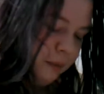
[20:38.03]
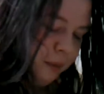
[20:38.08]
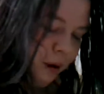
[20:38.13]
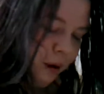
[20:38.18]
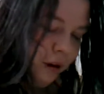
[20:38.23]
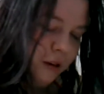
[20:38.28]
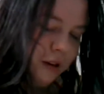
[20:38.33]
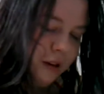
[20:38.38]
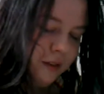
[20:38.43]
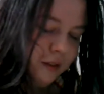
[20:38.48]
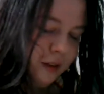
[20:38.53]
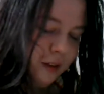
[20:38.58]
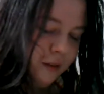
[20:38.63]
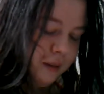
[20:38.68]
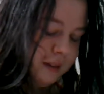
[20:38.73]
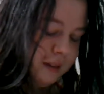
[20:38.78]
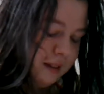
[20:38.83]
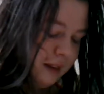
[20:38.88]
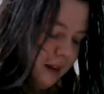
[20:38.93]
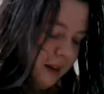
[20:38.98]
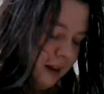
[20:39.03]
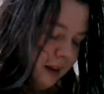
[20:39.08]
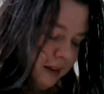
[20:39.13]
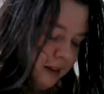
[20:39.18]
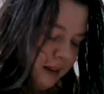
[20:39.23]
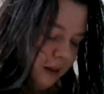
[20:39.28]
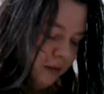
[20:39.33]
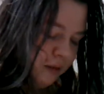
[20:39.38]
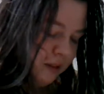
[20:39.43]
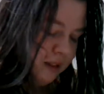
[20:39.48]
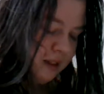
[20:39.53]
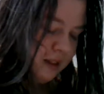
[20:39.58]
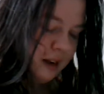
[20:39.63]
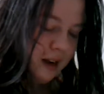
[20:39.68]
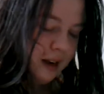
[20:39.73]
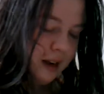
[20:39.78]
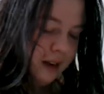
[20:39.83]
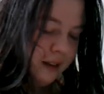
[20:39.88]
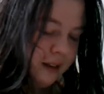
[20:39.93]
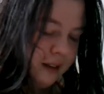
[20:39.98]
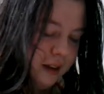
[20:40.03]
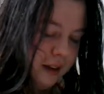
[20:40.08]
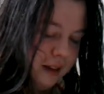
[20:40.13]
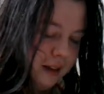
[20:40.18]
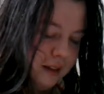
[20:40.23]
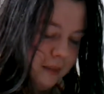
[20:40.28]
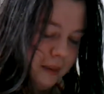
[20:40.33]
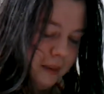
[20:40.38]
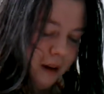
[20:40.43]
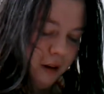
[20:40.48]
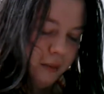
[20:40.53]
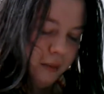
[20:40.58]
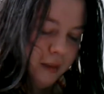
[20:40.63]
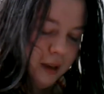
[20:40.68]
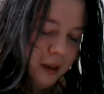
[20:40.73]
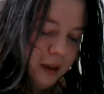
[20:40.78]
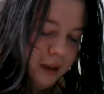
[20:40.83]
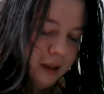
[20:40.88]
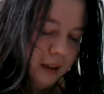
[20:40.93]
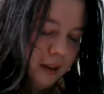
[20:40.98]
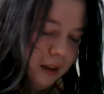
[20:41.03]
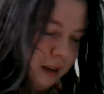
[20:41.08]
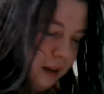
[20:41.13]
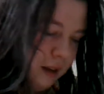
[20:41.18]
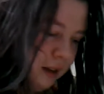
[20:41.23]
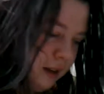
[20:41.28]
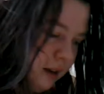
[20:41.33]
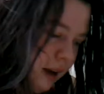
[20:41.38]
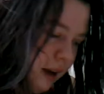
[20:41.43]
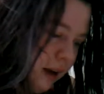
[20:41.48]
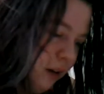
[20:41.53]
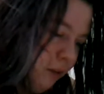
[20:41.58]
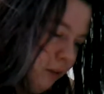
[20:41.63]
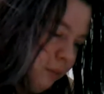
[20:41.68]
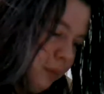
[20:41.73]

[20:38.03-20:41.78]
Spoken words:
part of it was, like, they were saying things about me that, like, I don't